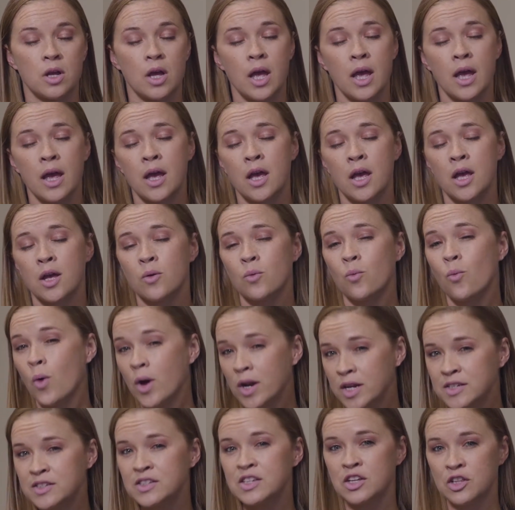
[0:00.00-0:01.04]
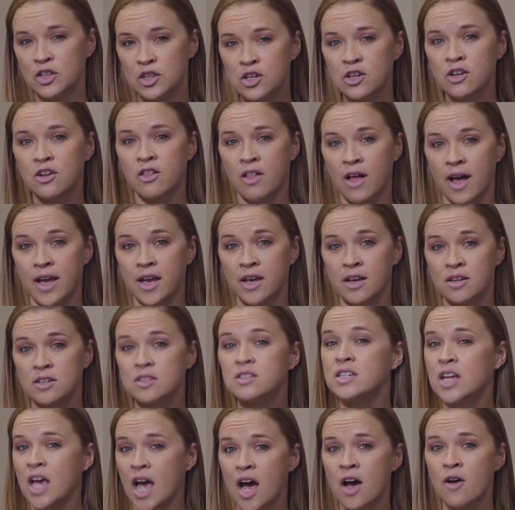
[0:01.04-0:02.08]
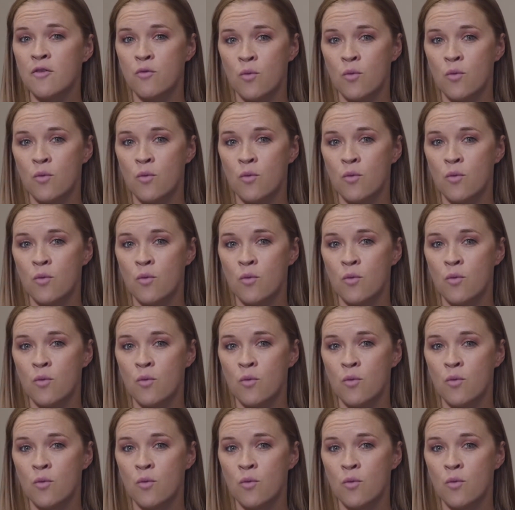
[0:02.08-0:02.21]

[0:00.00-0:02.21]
And what does it look like to have